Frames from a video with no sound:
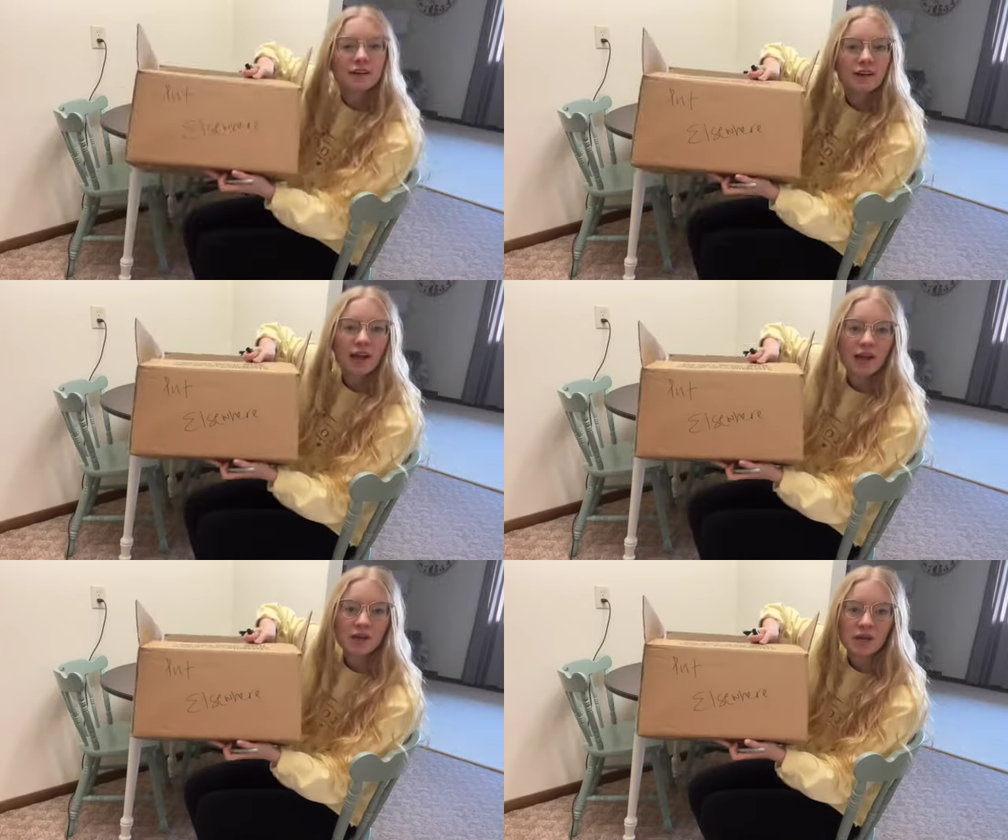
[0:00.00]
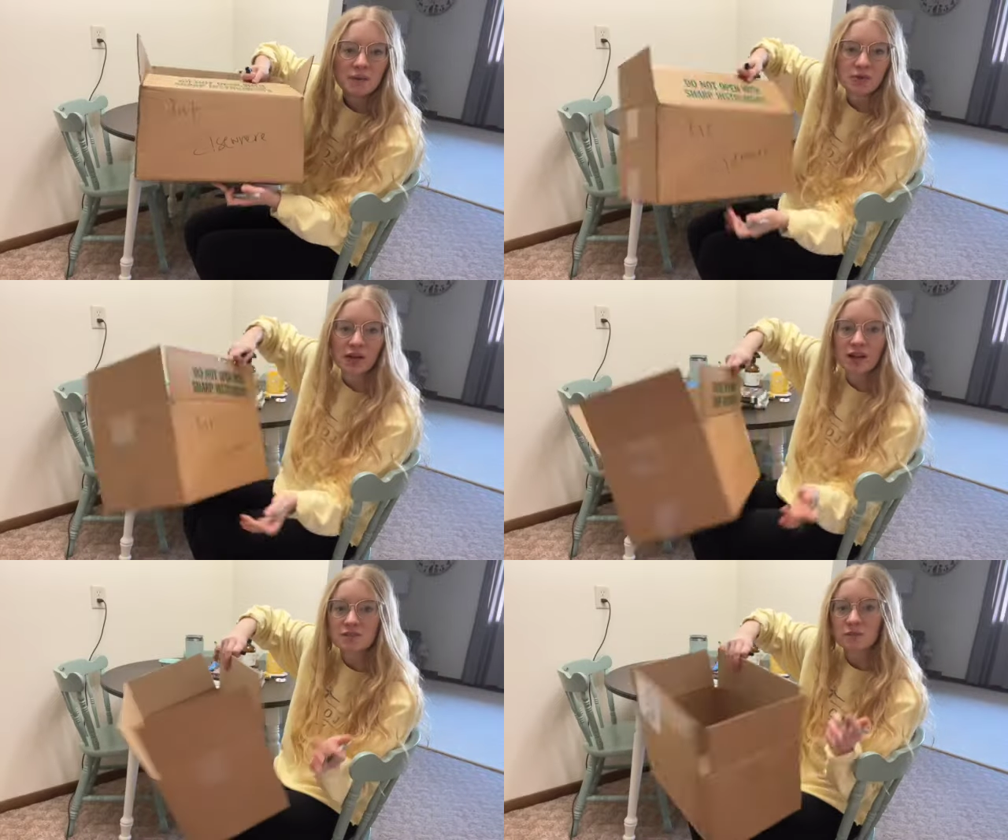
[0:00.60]
anyway, put
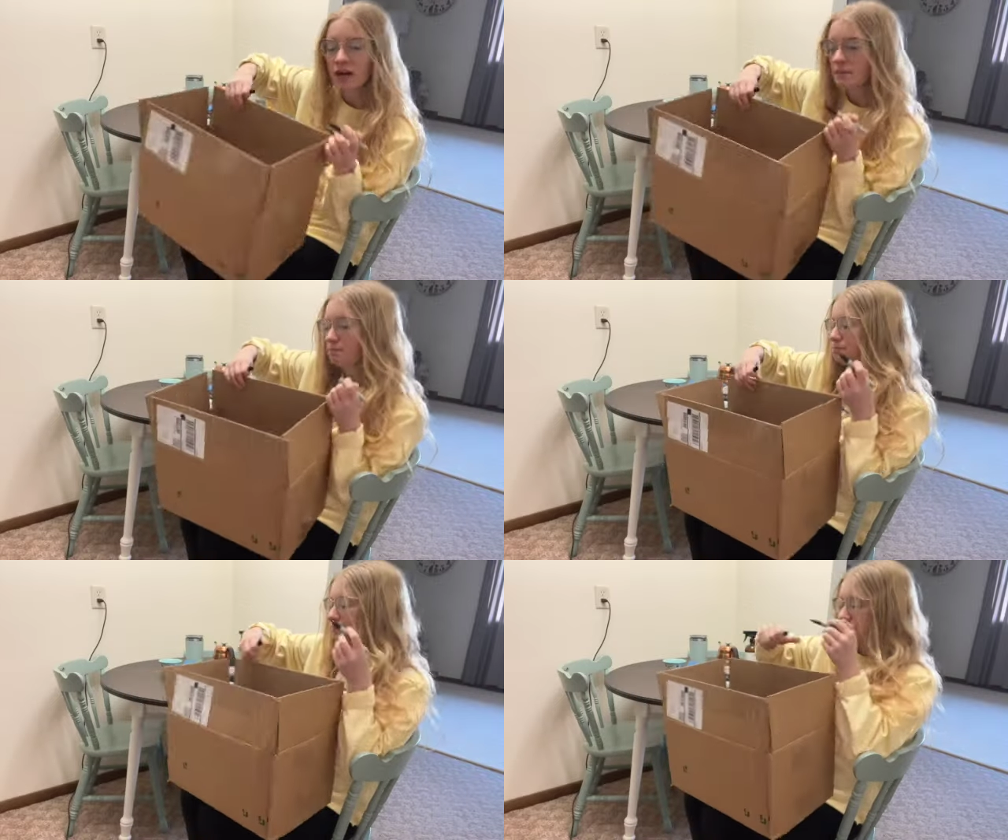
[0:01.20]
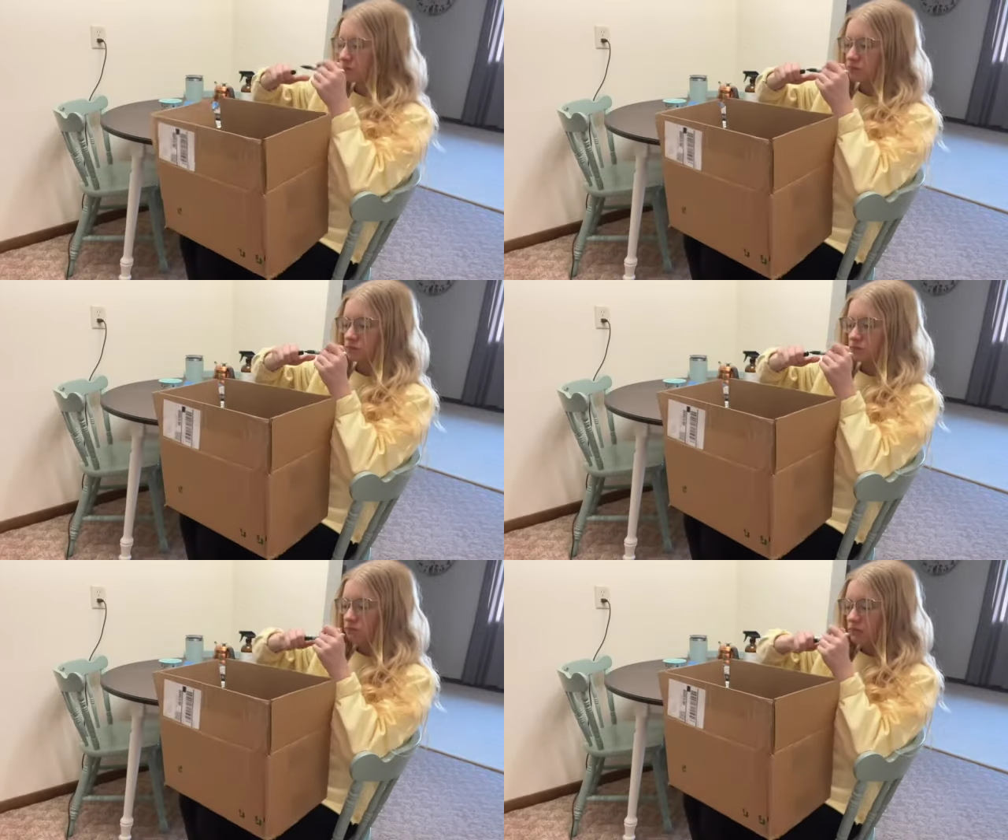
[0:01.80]
elsewhere.
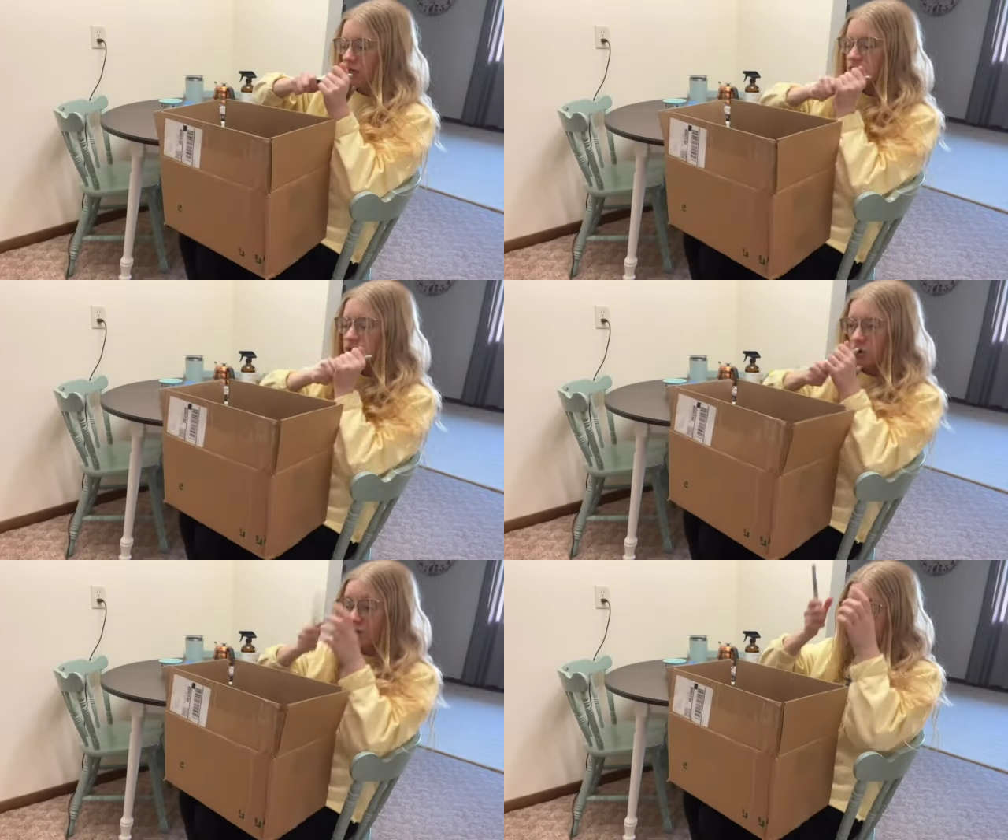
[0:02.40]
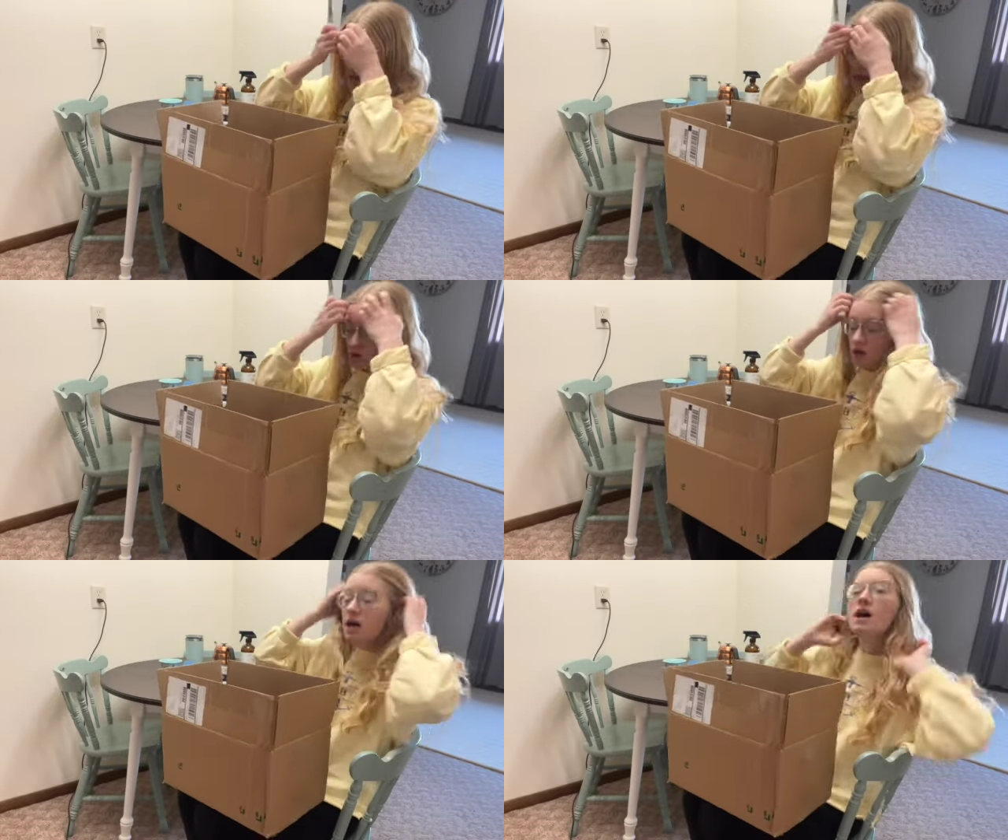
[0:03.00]
So now